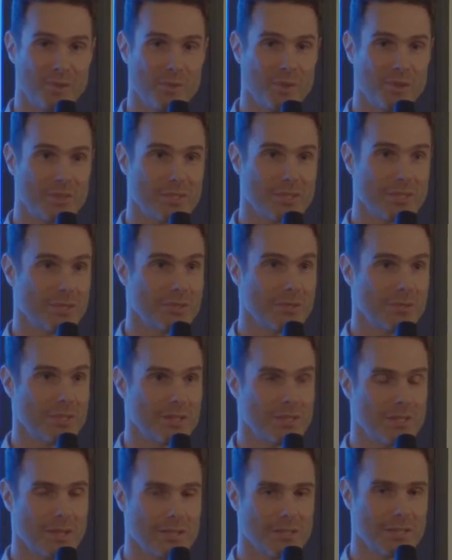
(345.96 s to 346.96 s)
you want to
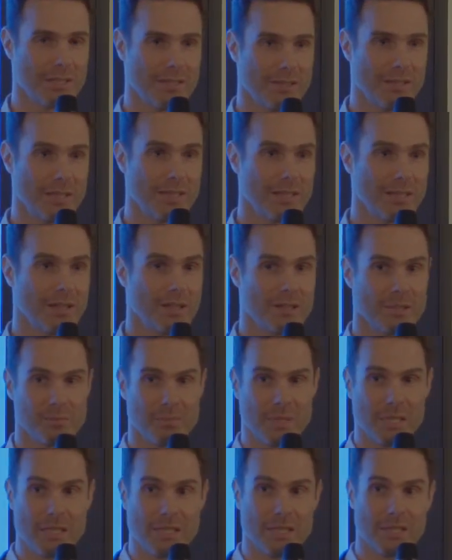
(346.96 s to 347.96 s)
discuss anything, I'll
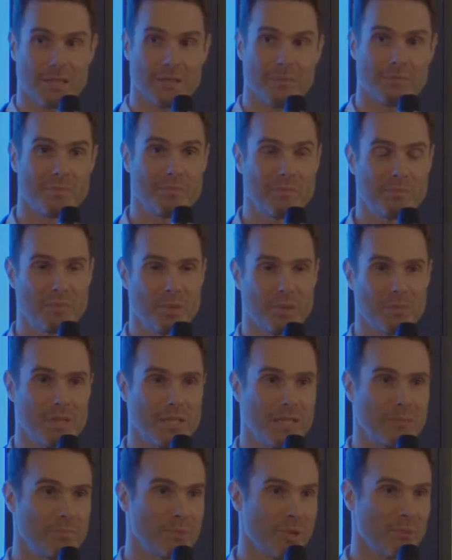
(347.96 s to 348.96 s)
be
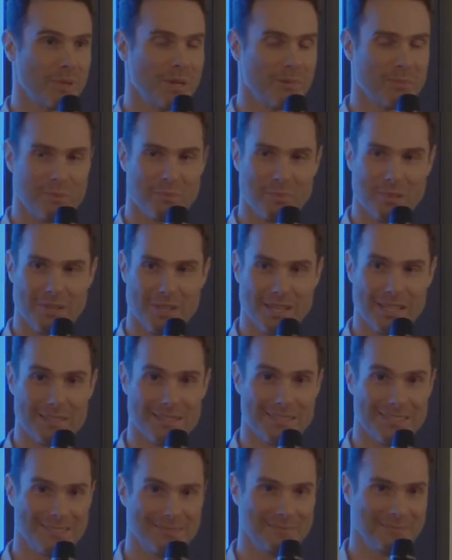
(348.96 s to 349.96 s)
probably propping up the bar
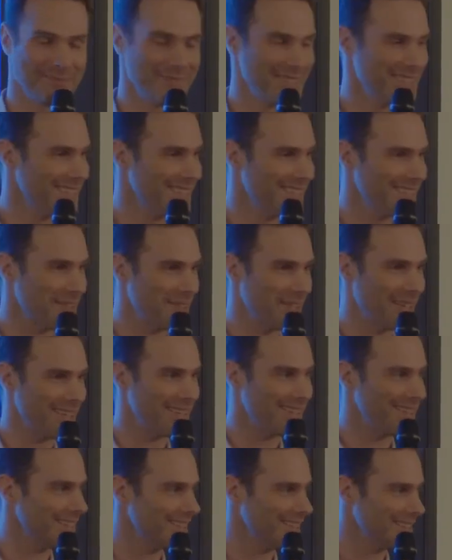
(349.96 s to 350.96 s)
later. Okay,
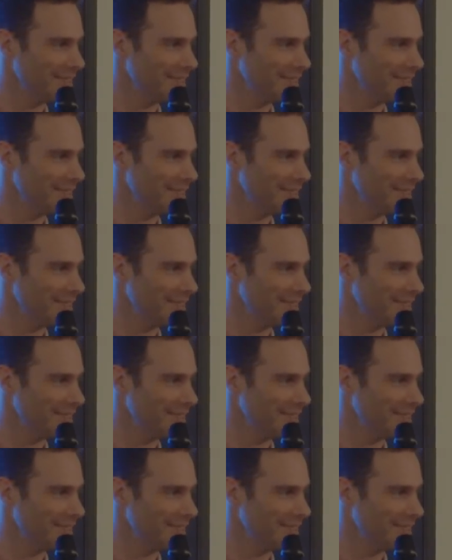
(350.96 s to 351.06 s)
thank